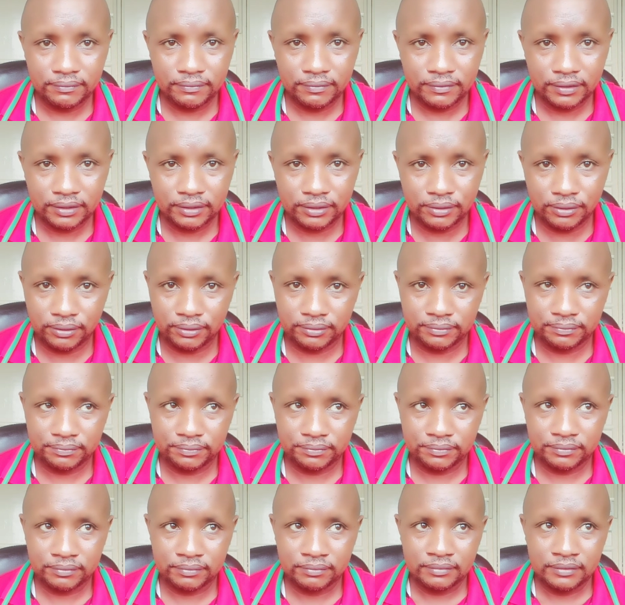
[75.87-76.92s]
So,
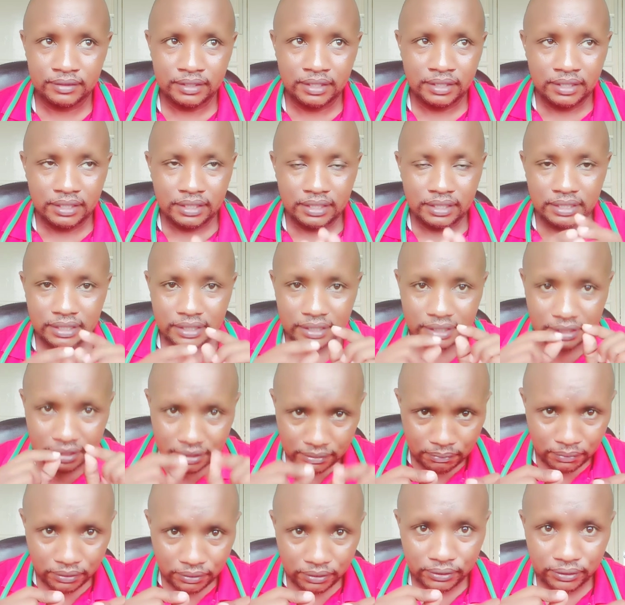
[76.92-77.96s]

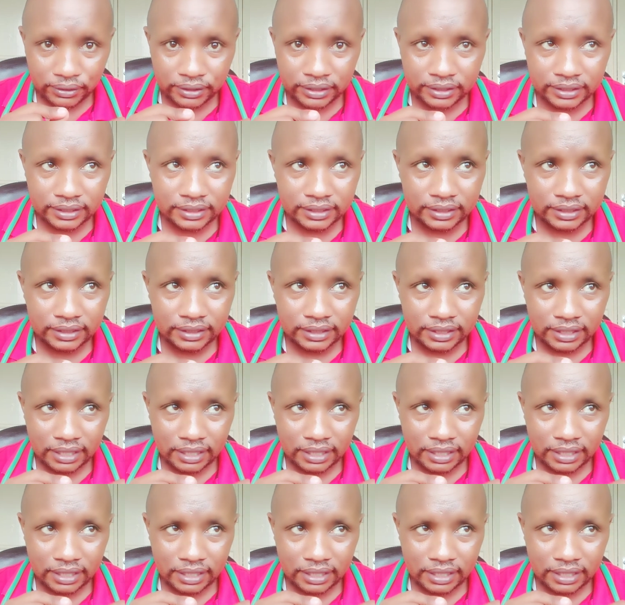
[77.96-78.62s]
hemorrhoids